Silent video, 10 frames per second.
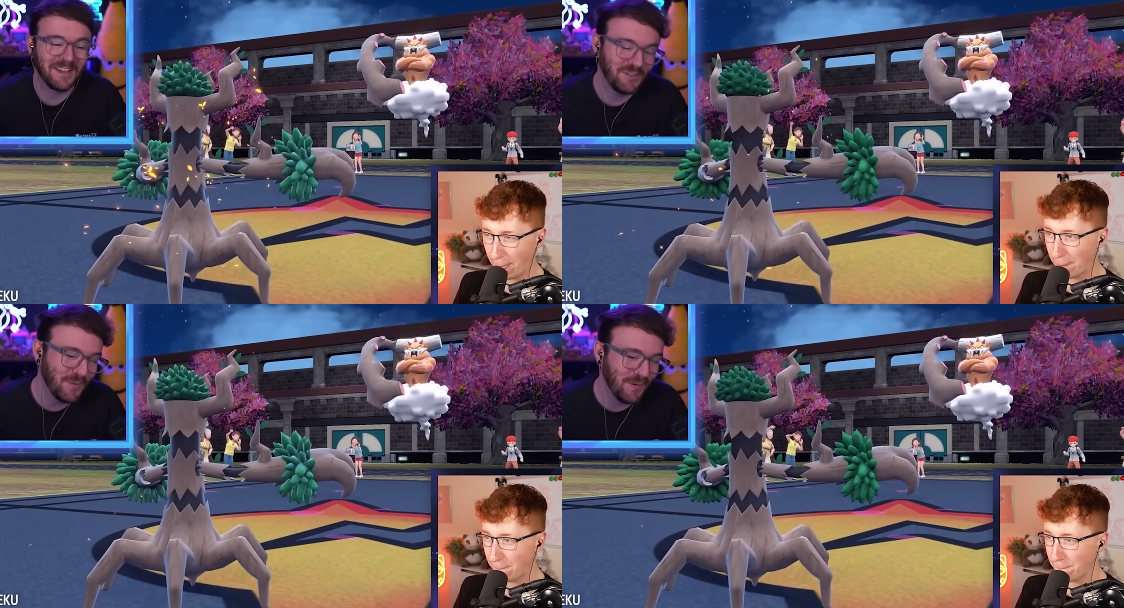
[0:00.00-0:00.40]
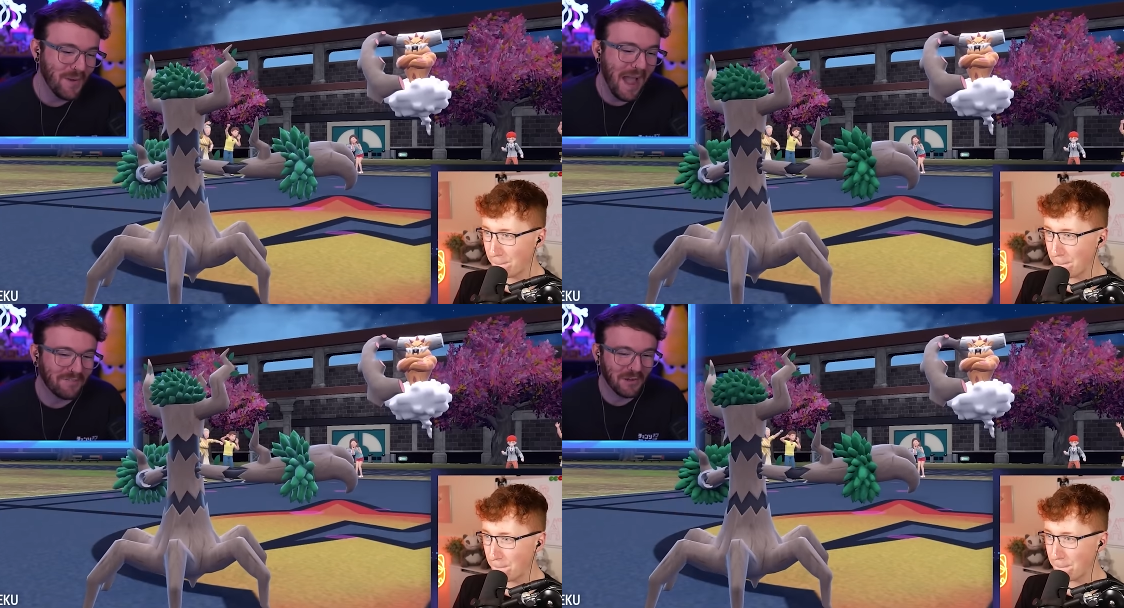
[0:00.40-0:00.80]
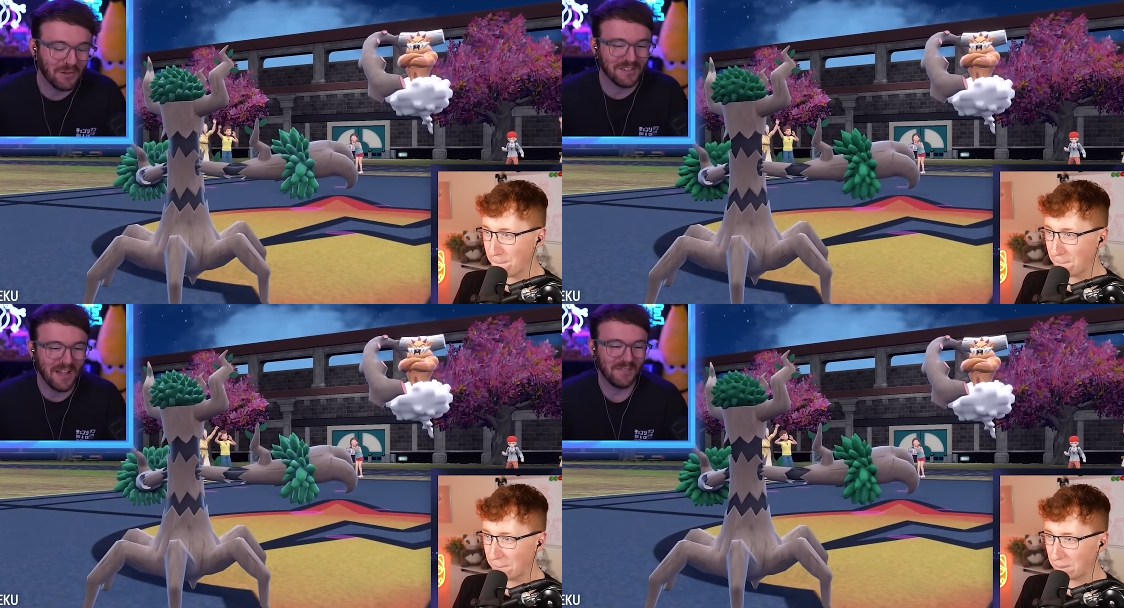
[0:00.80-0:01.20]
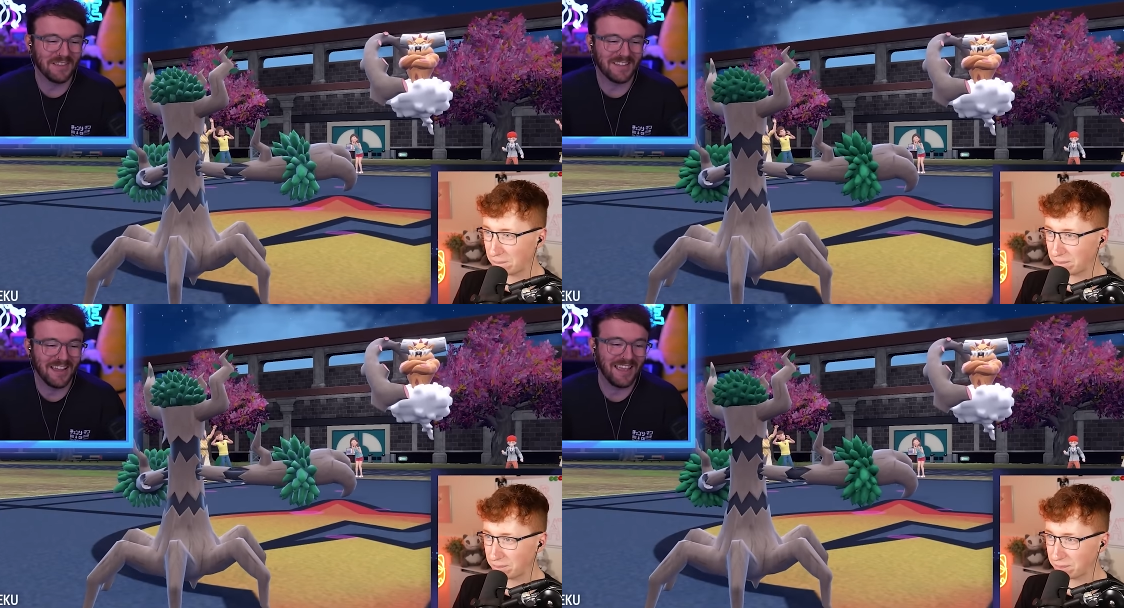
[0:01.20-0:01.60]
Speaker 1: because you you have to lock yourself into
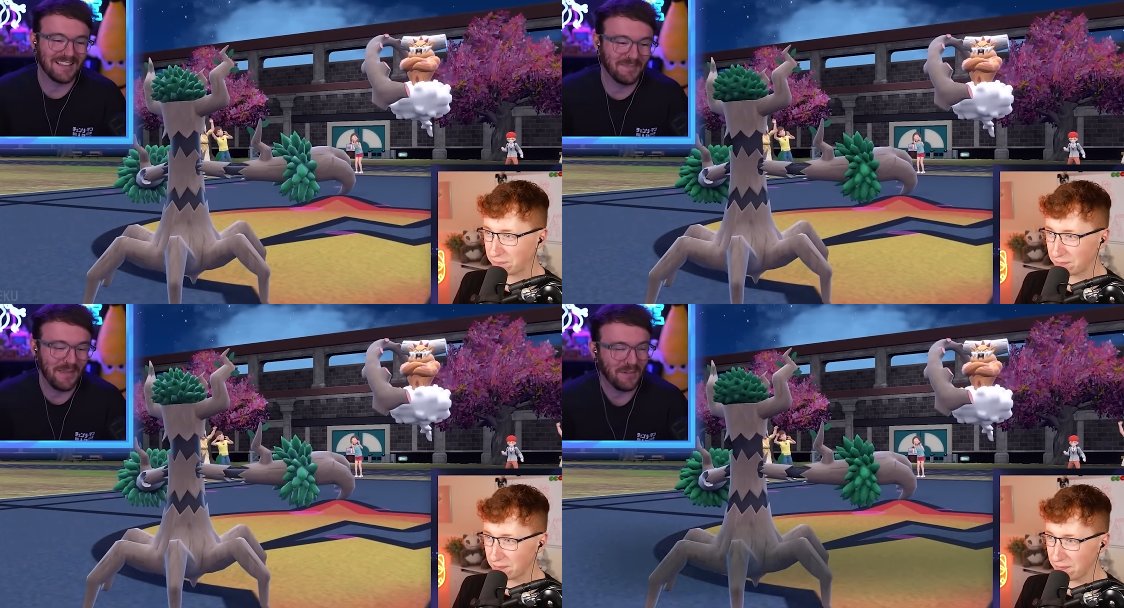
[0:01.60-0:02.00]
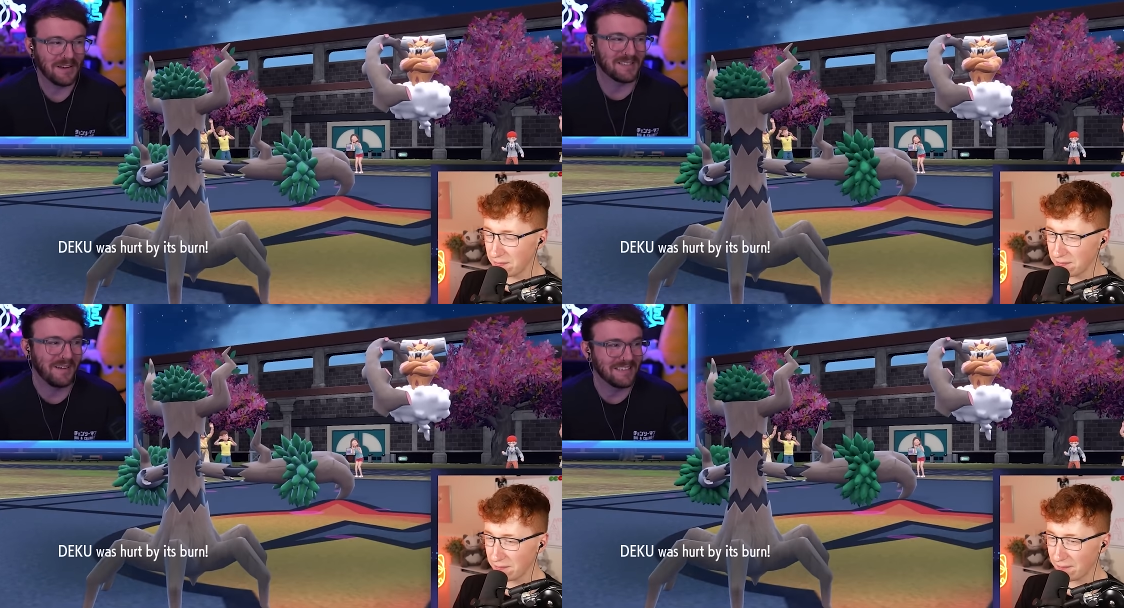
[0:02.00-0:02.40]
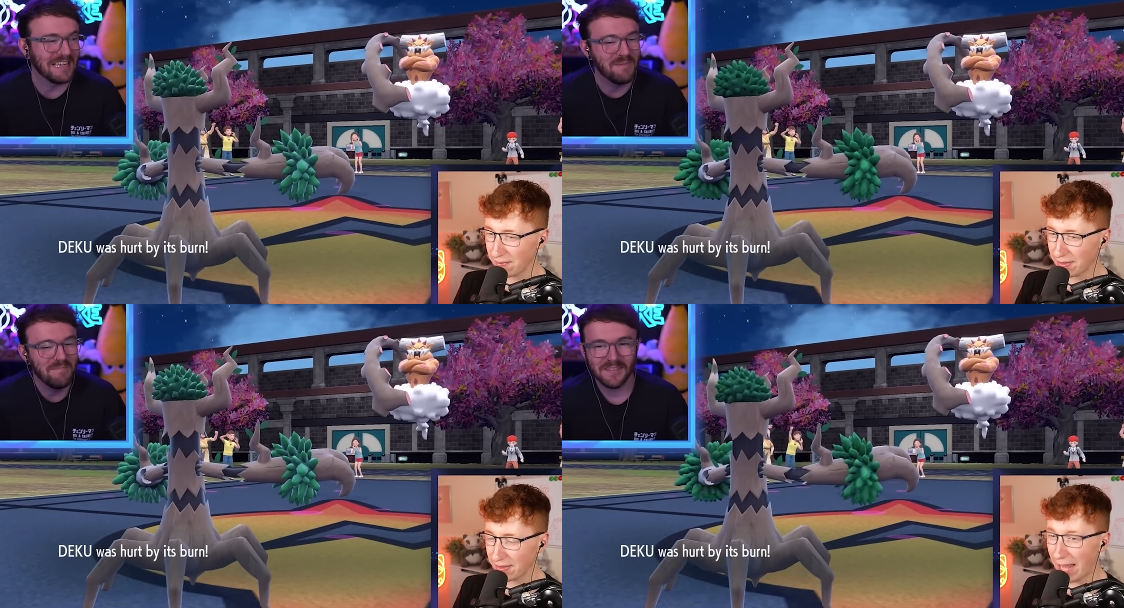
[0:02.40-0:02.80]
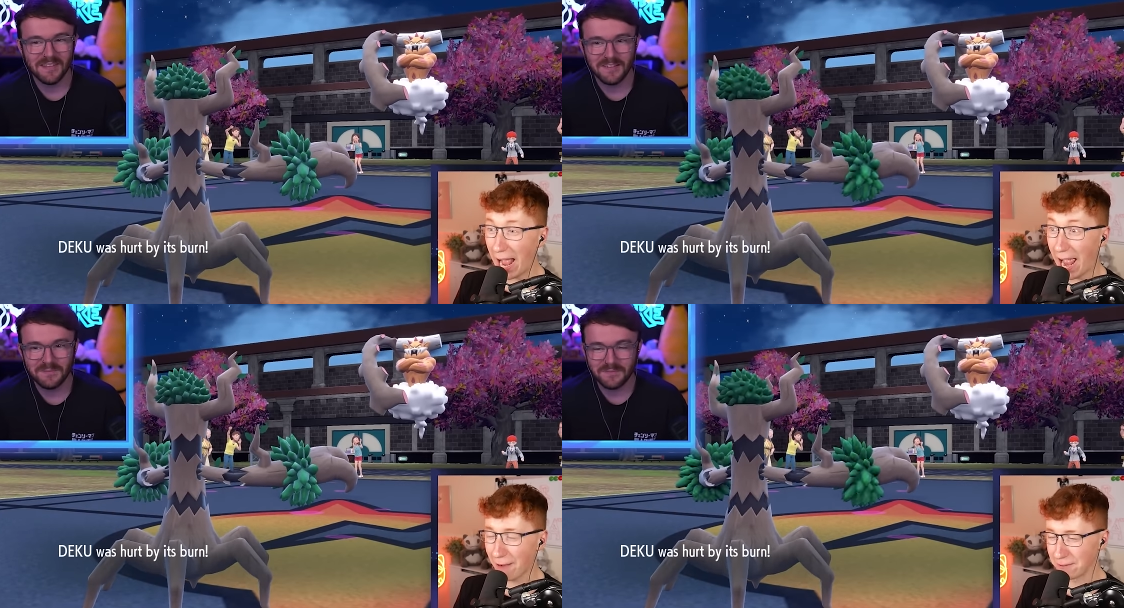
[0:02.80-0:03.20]
Psychic to beat the rest of my team. Yeah, I
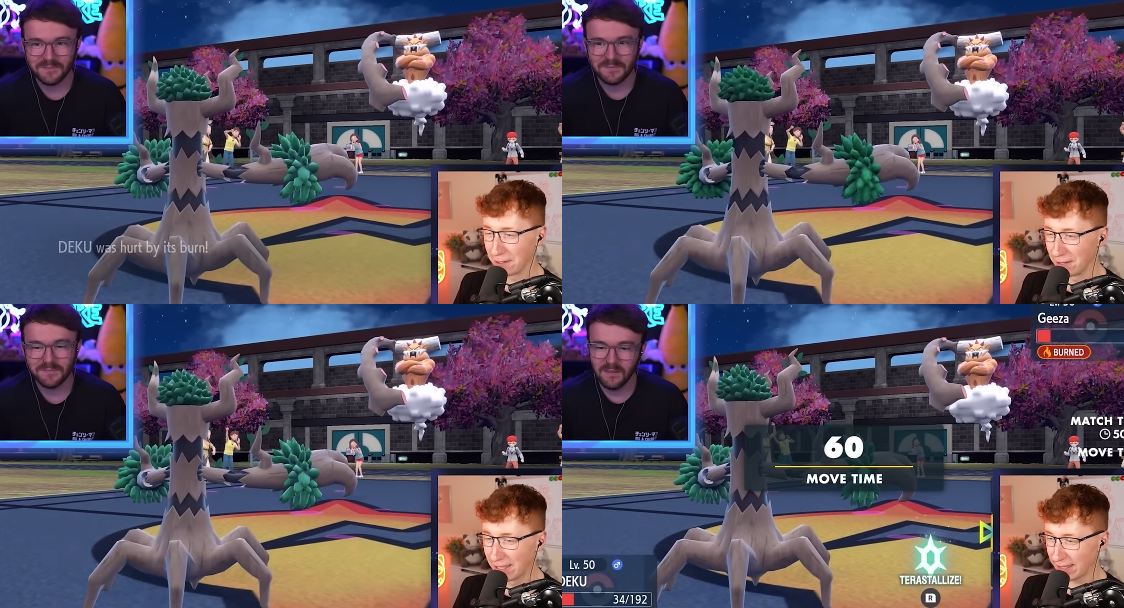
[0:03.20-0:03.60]
have to.